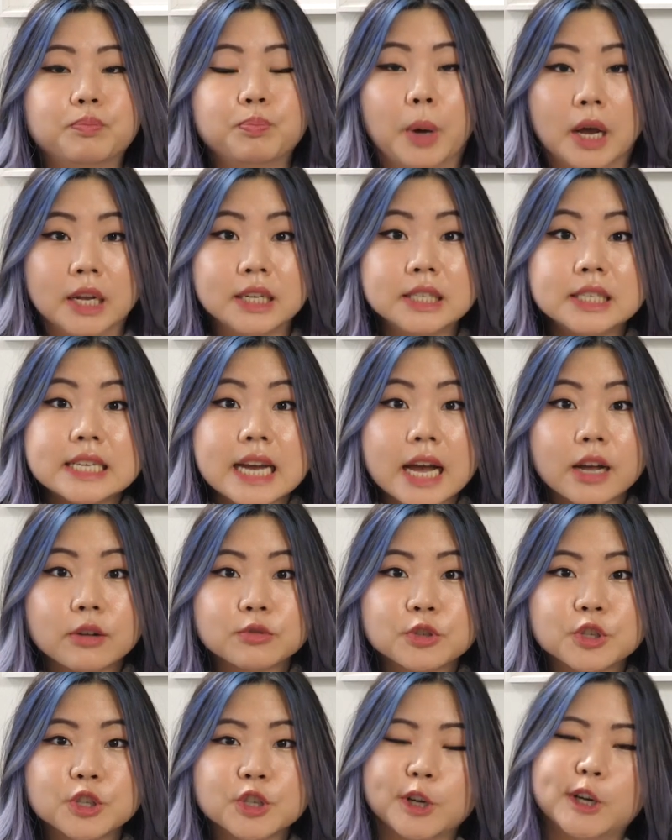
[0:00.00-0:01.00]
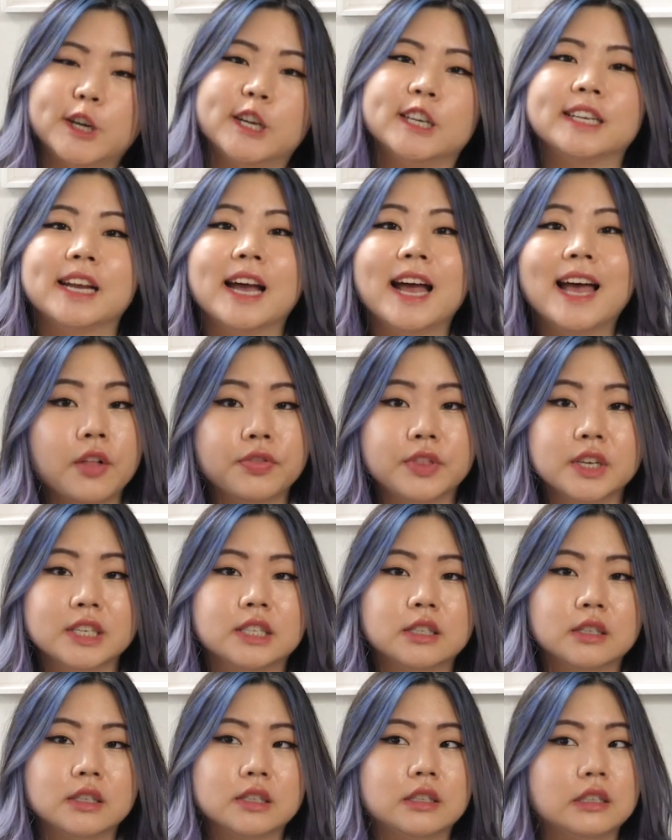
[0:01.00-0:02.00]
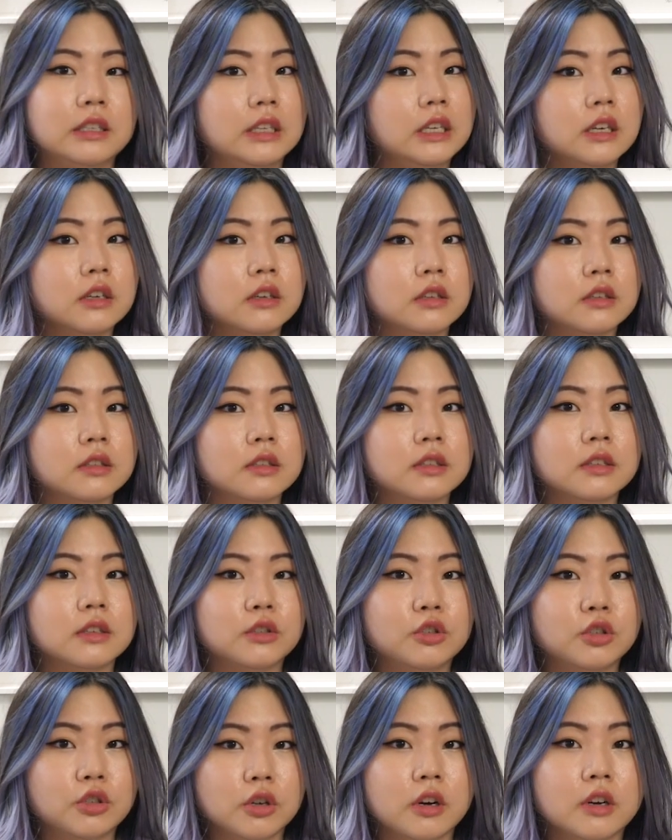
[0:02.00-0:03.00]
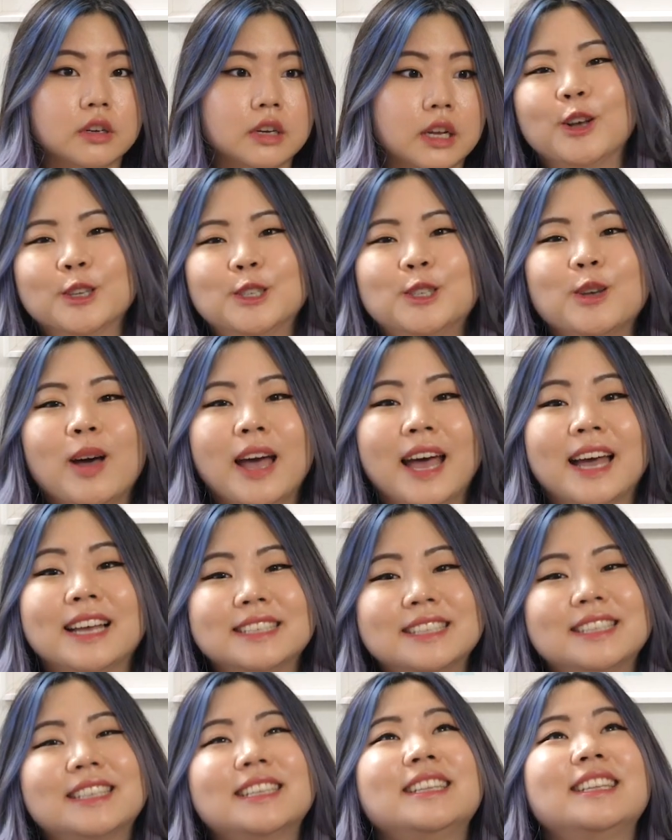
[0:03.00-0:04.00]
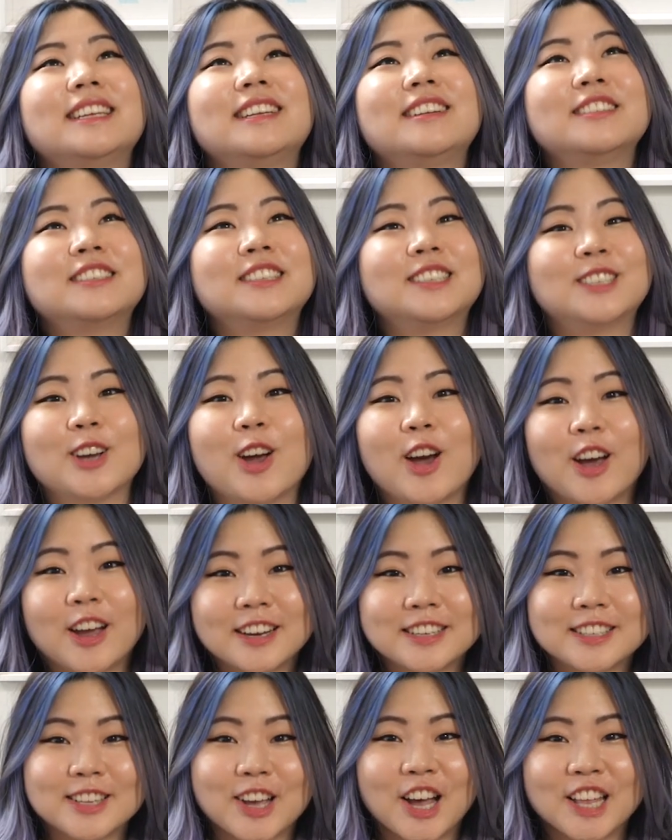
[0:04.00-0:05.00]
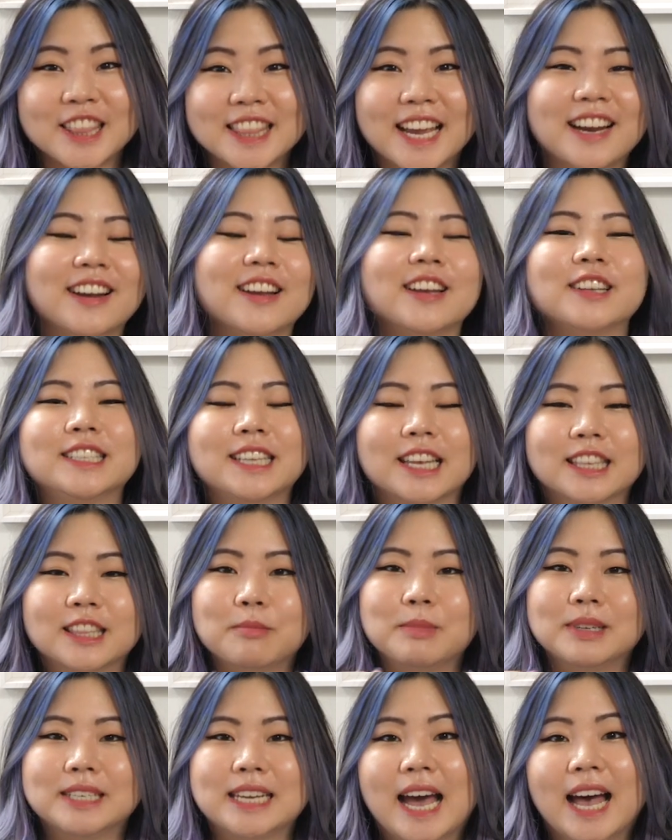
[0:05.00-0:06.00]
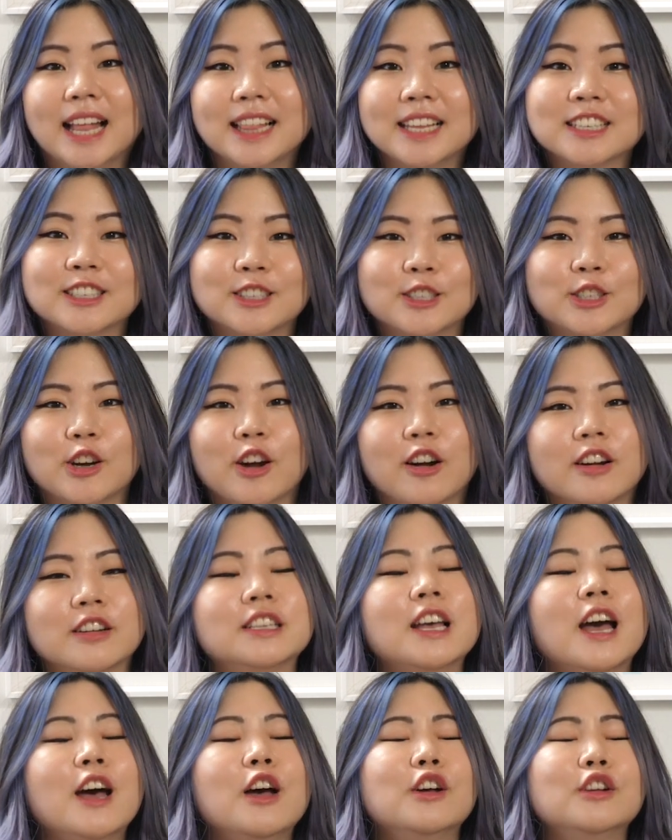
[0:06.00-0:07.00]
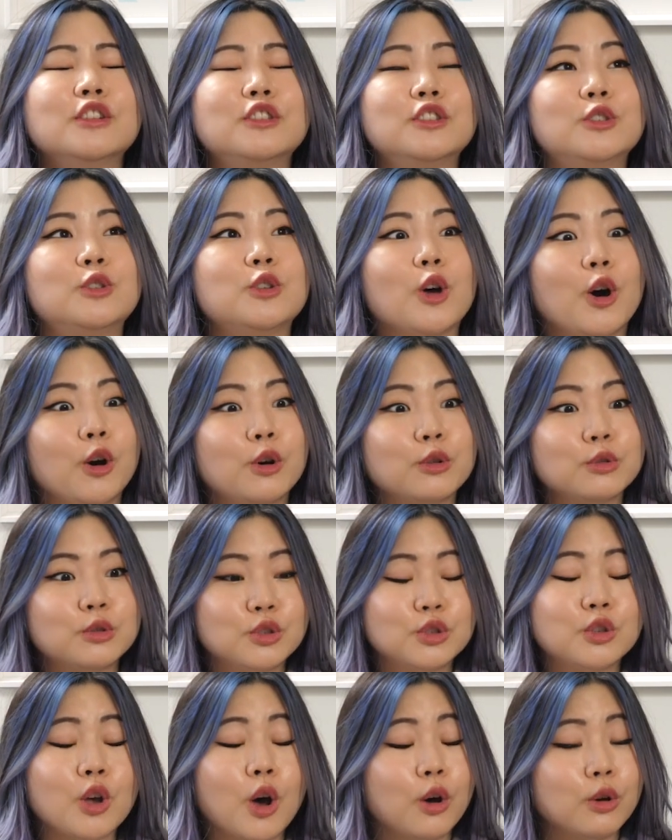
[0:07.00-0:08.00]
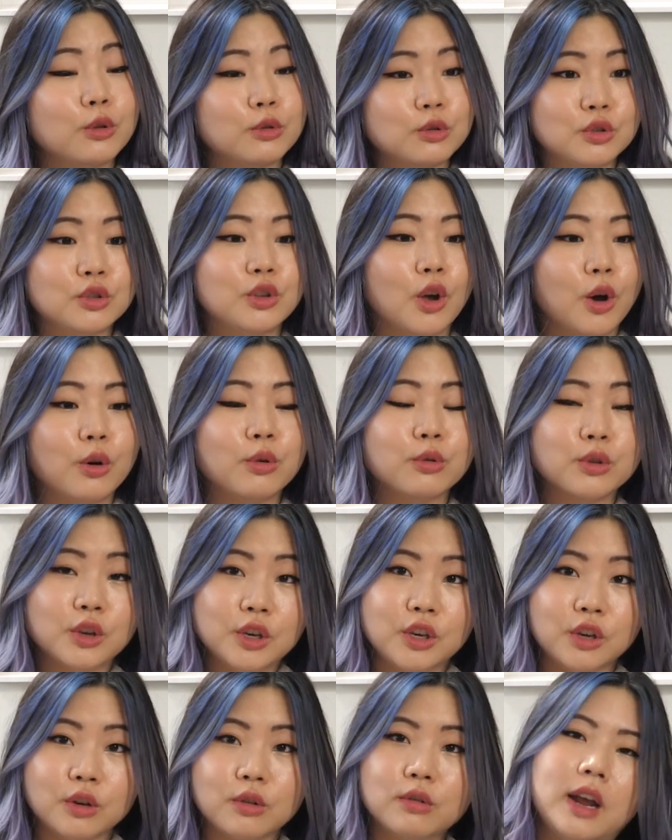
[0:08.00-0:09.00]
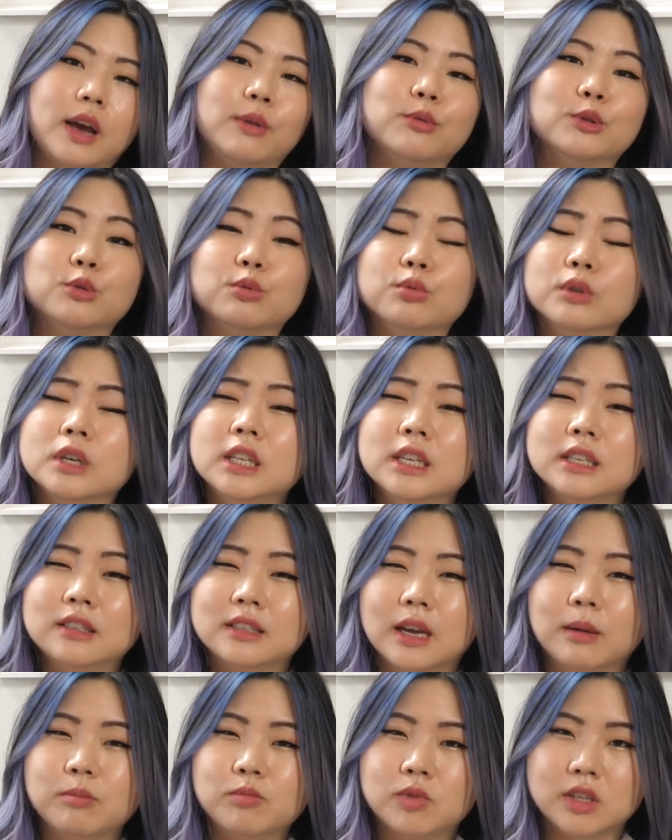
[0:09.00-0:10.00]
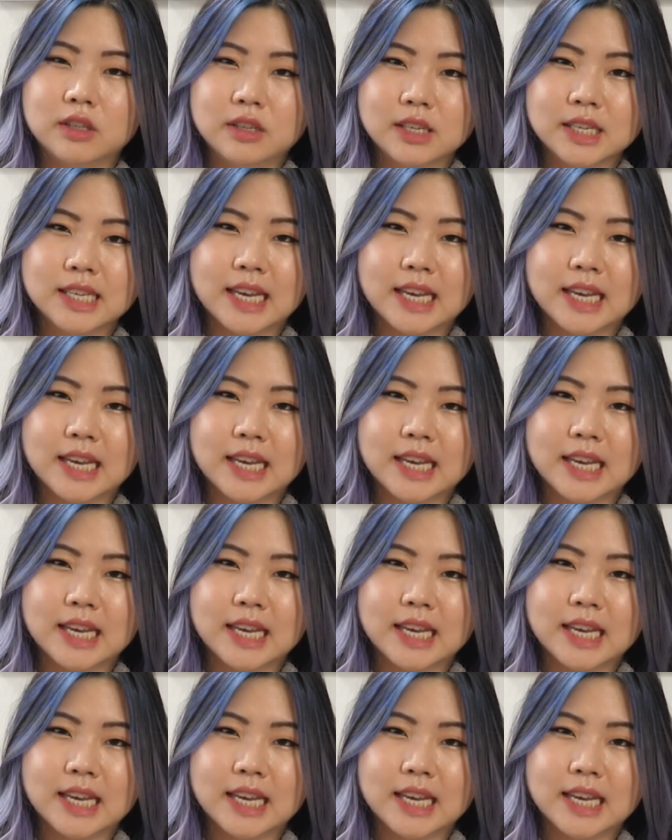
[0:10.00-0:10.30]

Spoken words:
button-down shirt, This year's shirt also has the little stars on there. It's like the metallic stars. So, so, so cute. I was really tempted to